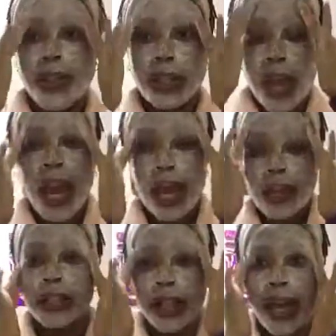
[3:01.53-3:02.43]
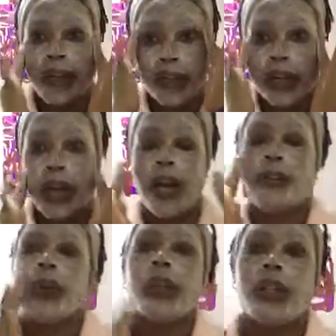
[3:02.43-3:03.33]
you see how it lathers
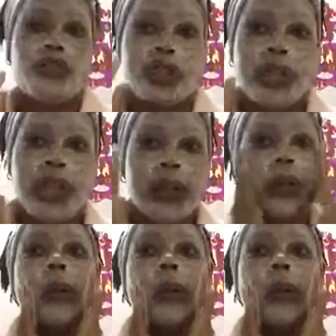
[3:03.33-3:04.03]
up really good. Just need a